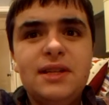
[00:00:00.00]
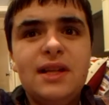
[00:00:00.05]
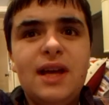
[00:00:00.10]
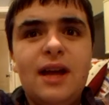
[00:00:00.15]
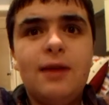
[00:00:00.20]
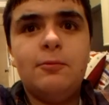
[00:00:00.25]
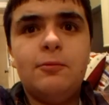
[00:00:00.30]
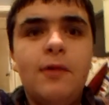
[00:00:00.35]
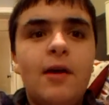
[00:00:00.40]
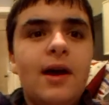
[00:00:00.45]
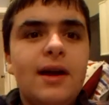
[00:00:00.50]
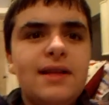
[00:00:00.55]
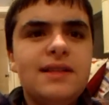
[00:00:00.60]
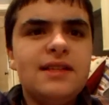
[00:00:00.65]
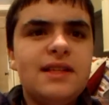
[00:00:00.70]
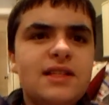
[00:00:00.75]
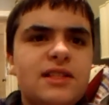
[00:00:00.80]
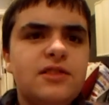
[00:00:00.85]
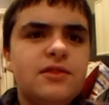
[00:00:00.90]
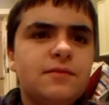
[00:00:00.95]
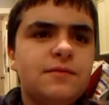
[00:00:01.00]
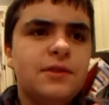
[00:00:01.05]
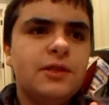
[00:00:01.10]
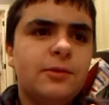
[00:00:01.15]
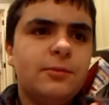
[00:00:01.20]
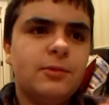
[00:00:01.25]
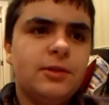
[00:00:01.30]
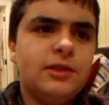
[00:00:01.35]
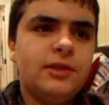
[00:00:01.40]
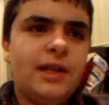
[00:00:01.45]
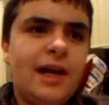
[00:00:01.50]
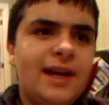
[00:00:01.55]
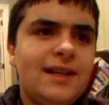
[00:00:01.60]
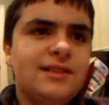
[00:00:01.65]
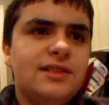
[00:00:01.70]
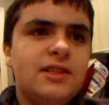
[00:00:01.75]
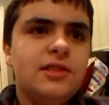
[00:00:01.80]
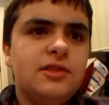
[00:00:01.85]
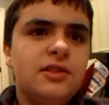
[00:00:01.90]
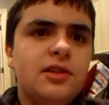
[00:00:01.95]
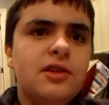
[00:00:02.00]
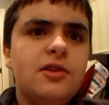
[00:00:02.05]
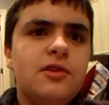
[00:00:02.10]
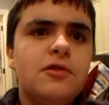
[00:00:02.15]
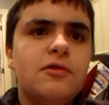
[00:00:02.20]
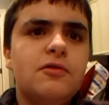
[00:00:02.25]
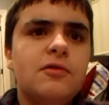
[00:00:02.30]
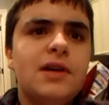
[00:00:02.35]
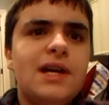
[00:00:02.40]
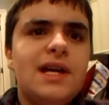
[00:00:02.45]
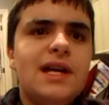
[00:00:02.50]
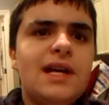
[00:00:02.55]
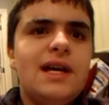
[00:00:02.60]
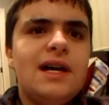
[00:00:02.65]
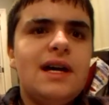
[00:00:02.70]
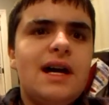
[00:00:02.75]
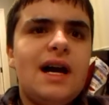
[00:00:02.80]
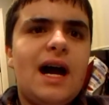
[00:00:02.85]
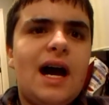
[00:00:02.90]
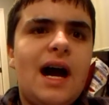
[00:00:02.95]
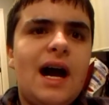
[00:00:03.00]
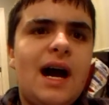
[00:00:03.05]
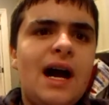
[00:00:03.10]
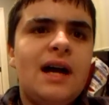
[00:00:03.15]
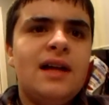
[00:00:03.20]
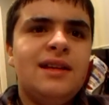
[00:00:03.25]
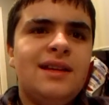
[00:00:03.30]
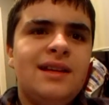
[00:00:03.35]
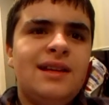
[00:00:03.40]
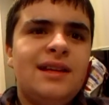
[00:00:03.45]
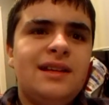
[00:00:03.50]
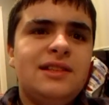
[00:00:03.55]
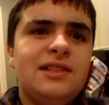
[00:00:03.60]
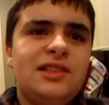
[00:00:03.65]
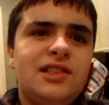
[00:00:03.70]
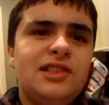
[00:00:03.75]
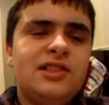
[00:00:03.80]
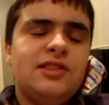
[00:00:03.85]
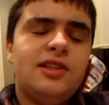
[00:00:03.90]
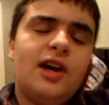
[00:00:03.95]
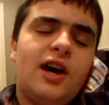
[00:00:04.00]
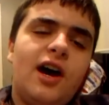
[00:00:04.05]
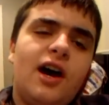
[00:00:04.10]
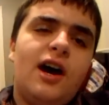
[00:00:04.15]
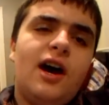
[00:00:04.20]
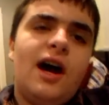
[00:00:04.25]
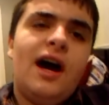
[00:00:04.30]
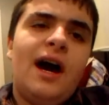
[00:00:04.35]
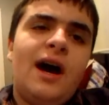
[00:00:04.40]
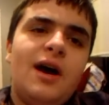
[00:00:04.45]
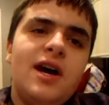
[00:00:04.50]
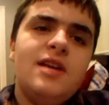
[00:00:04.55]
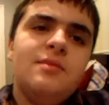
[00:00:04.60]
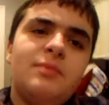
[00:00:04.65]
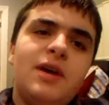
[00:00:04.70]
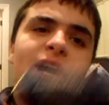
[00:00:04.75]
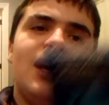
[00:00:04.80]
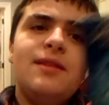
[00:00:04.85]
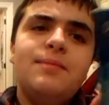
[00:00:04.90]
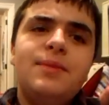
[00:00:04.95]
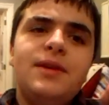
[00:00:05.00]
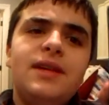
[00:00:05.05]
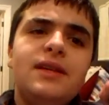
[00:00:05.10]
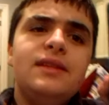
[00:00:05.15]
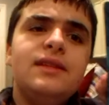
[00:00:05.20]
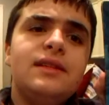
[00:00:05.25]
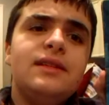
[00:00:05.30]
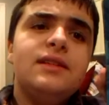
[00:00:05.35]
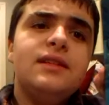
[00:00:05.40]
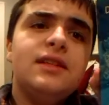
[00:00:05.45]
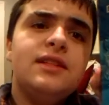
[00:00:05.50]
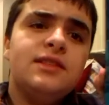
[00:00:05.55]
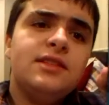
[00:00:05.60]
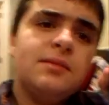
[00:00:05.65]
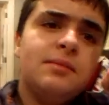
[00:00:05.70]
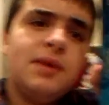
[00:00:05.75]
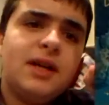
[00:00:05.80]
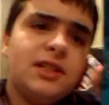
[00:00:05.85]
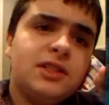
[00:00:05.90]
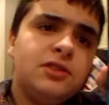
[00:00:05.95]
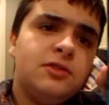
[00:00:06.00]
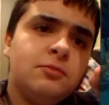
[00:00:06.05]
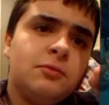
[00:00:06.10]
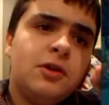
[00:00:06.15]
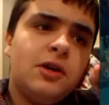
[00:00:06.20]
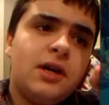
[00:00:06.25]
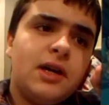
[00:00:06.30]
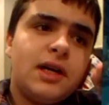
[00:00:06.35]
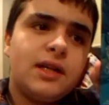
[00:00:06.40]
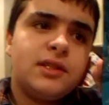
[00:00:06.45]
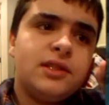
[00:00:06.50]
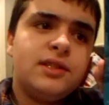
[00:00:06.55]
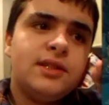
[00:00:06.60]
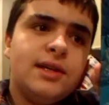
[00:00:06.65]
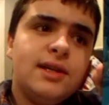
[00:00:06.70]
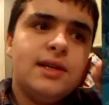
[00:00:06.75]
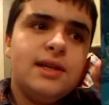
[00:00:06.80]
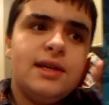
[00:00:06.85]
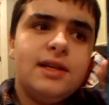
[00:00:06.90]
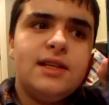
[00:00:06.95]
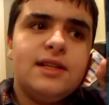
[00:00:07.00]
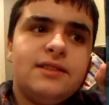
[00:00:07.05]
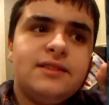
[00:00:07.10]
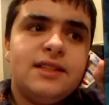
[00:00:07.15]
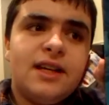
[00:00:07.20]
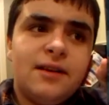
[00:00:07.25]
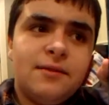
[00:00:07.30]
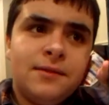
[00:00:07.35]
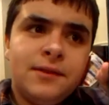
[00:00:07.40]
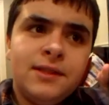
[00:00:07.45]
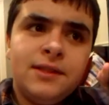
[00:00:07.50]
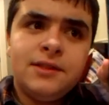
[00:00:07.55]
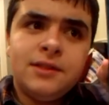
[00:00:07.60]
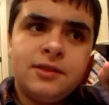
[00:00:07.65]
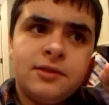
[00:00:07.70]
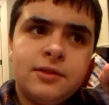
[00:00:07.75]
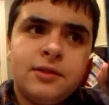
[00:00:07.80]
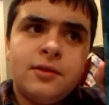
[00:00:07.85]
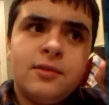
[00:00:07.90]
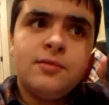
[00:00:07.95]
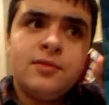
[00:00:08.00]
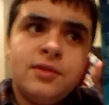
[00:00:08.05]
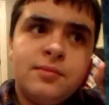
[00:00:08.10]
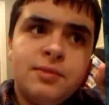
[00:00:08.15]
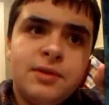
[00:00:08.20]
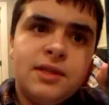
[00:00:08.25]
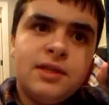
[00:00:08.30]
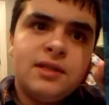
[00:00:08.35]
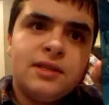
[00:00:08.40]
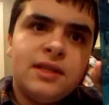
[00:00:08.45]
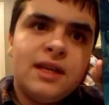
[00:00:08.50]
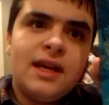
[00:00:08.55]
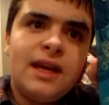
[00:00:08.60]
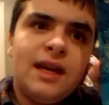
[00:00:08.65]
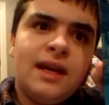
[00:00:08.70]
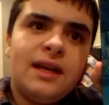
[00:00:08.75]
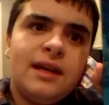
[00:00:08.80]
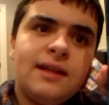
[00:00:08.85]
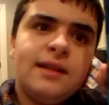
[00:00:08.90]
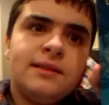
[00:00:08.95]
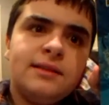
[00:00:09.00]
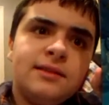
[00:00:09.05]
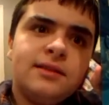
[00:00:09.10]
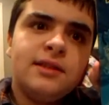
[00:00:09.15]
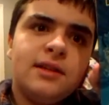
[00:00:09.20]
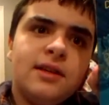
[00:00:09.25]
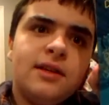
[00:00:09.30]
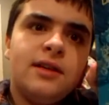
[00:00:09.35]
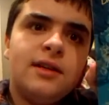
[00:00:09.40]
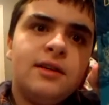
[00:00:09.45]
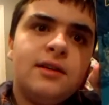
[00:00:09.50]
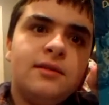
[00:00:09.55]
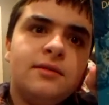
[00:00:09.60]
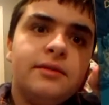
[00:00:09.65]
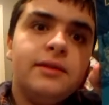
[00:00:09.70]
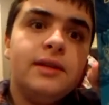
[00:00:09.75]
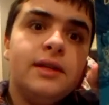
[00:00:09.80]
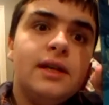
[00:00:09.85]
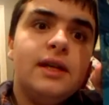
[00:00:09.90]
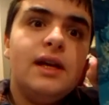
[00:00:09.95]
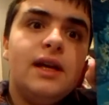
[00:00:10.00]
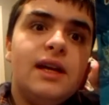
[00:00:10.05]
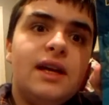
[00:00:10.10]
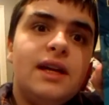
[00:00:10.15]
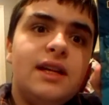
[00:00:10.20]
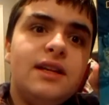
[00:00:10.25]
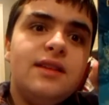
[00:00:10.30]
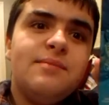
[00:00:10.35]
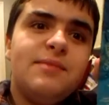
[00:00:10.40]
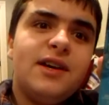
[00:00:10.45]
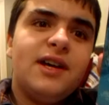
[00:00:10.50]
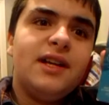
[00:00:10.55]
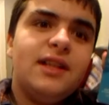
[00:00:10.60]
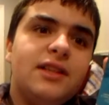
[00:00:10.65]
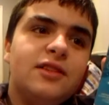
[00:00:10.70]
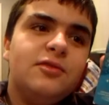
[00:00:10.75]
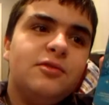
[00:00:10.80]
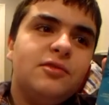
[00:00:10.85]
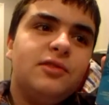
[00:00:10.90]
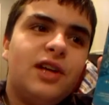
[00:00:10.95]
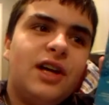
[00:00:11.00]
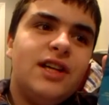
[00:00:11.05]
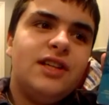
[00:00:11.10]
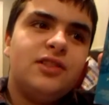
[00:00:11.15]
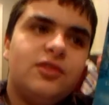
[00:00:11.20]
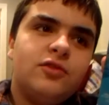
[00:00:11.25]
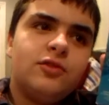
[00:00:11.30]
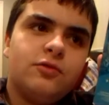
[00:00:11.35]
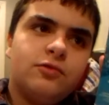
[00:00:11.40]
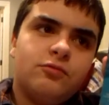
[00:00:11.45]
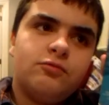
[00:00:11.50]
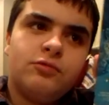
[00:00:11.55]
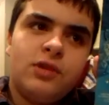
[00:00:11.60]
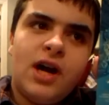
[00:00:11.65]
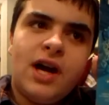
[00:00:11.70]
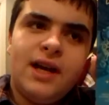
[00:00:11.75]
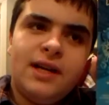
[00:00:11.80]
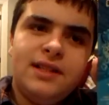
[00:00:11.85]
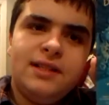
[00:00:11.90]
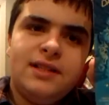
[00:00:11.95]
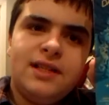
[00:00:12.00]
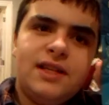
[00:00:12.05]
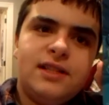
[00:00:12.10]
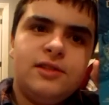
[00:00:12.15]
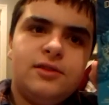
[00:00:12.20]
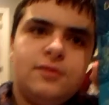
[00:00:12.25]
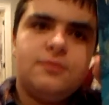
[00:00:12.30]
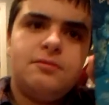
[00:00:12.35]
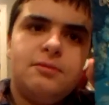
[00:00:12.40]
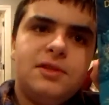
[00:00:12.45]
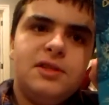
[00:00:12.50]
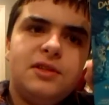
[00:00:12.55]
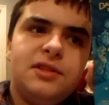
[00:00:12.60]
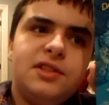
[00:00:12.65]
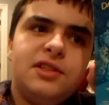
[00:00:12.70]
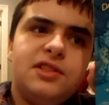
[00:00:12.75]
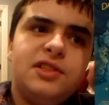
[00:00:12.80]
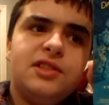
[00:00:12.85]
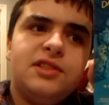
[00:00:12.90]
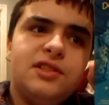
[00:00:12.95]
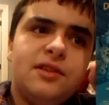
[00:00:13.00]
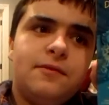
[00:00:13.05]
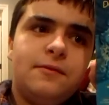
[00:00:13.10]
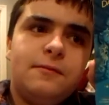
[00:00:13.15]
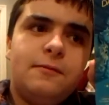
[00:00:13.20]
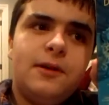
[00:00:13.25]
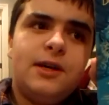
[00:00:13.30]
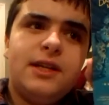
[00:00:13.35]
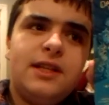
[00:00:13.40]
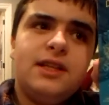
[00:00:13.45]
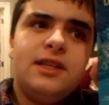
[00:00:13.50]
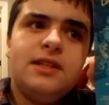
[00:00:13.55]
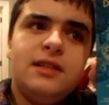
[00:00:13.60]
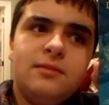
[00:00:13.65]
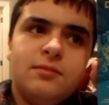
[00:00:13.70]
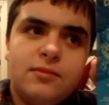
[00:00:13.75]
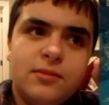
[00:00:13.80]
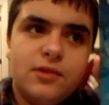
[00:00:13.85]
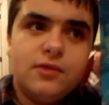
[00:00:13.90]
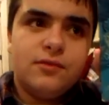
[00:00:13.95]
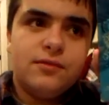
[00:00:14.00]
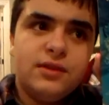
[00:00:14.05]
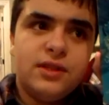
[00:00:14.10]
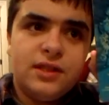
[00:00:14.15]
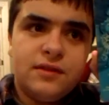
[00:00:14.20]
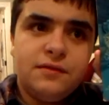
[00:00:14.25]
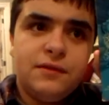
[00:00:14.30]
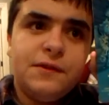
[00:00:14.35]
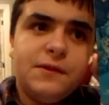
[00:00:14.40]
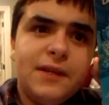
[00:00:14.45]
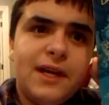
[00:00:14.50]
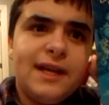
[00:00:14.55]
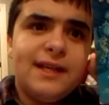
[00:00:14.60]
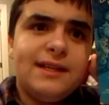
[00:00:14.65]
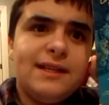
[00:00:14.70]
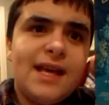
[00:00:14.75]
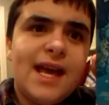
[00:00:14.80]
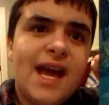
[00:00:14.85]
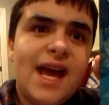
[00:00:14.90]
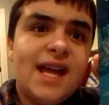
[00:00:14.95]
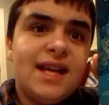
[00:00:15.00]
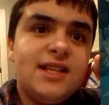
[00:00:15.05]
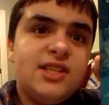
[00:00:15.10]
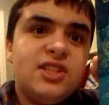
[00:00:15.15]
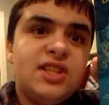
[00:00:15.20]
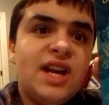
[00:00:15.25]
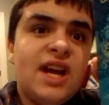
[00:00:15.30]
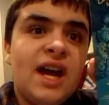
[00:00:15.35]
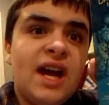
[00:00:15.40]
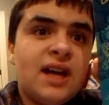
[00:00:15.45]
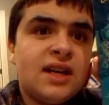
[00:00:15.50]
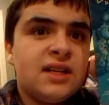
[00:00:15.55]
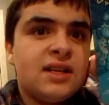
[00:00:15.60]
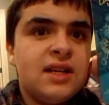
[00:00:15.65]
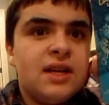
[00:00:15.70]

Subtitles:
that Rodney Dangerfield would like to do. And it's just, in my opinion, it's a must-watch. It definitely deserves to be in the hands of anybody who likes Rodney Dangerfield. It's just a funny movie. If you like Caddyshack